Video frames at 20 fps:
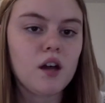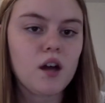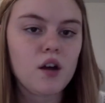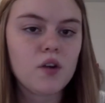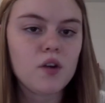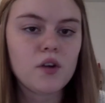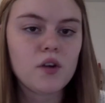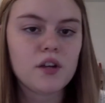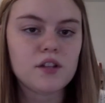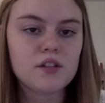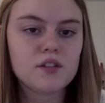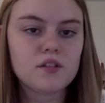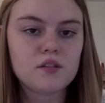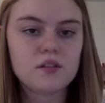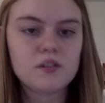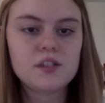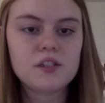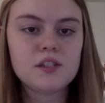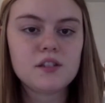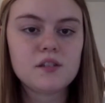Okay, so
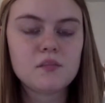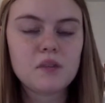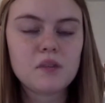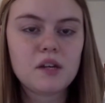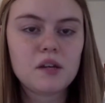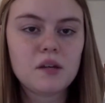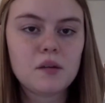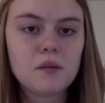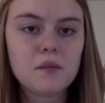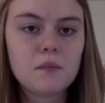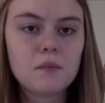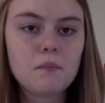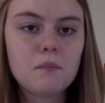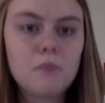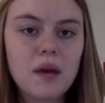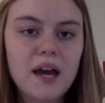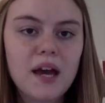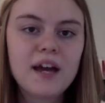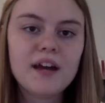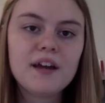this is my
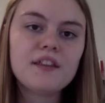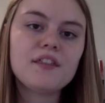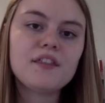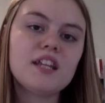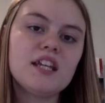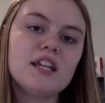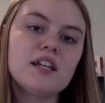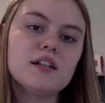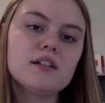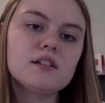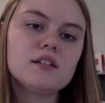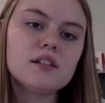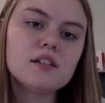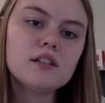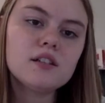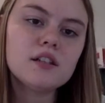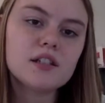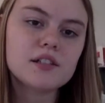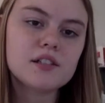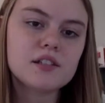math ELL
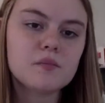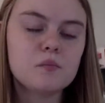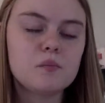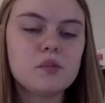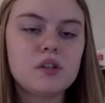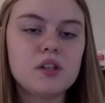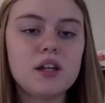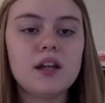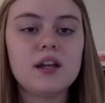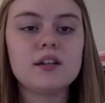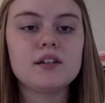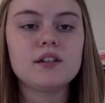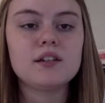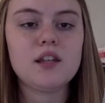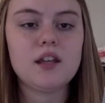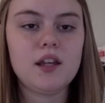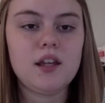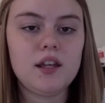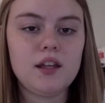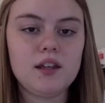lesson plan,
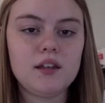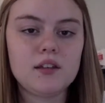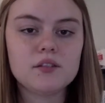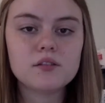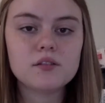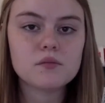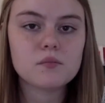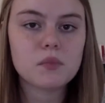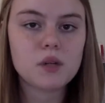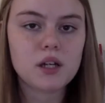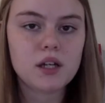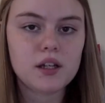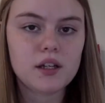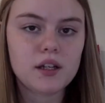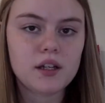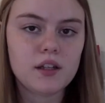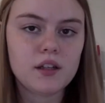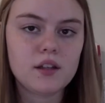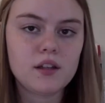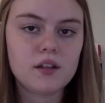and
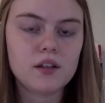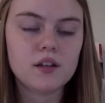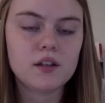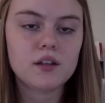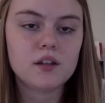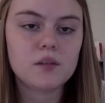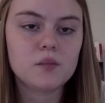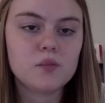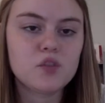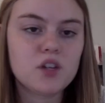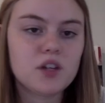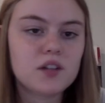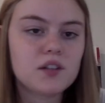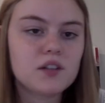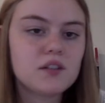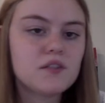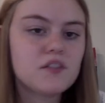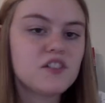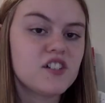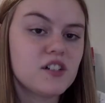my
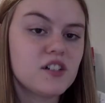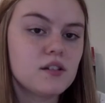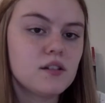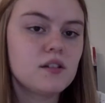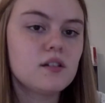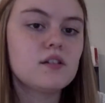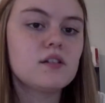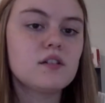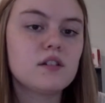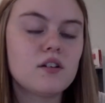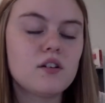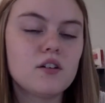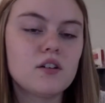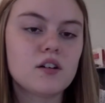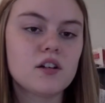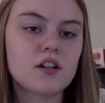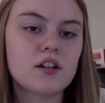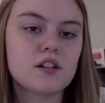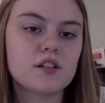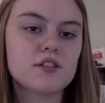objectives
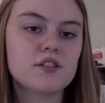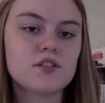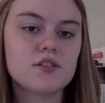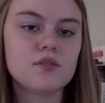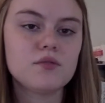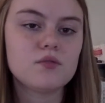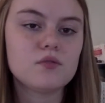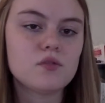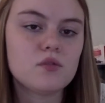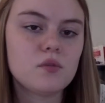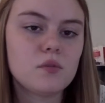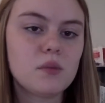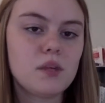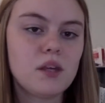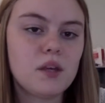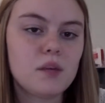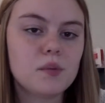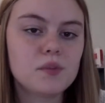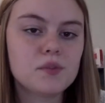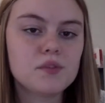are students will be
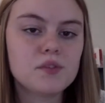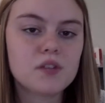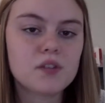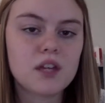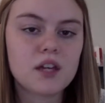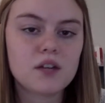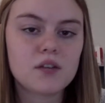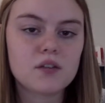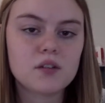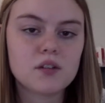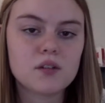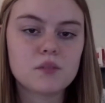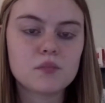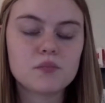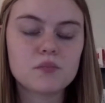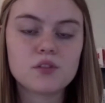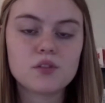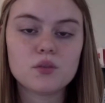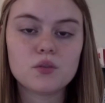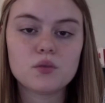able to count up
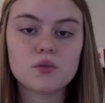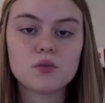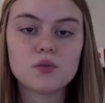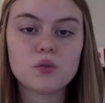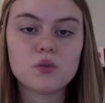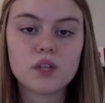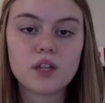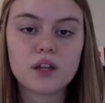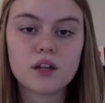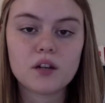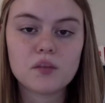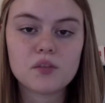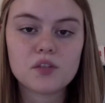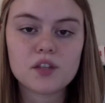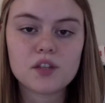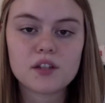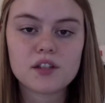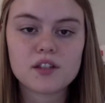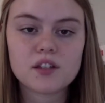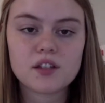to 20
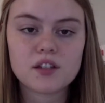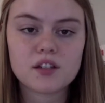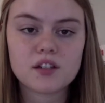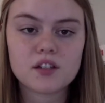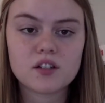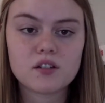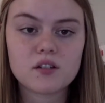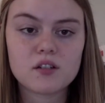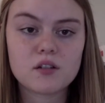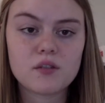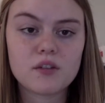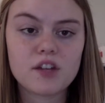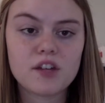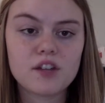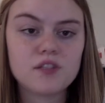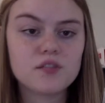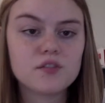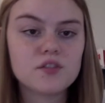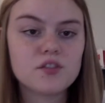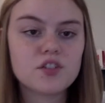objects that are
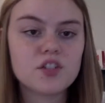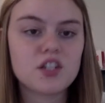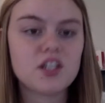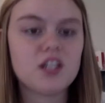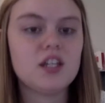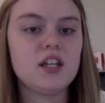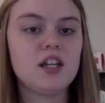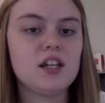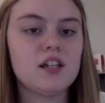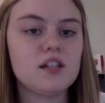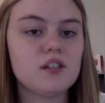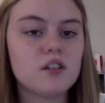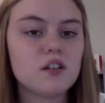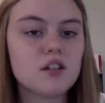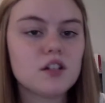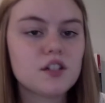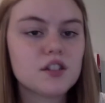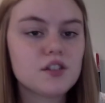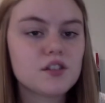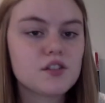arranged in a
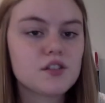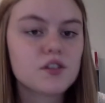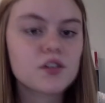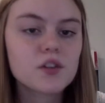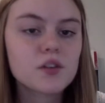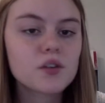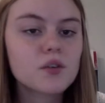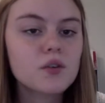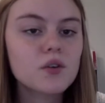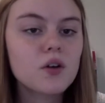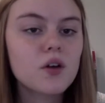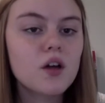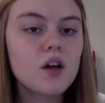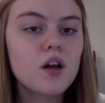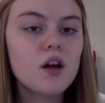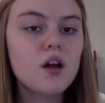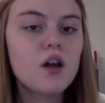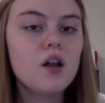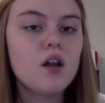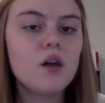line, circle,
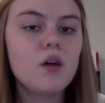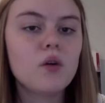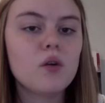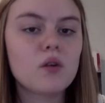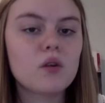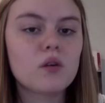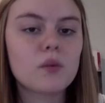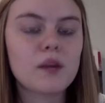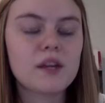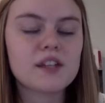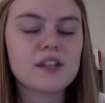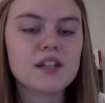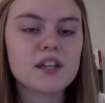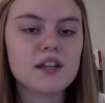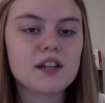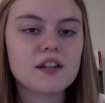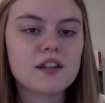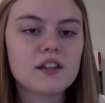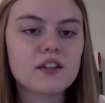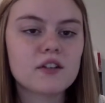or
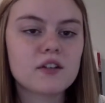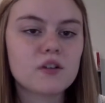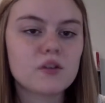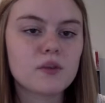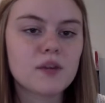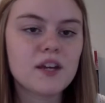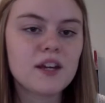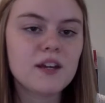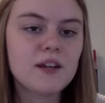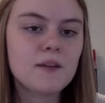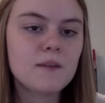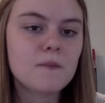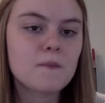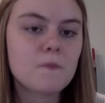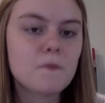rectangular array,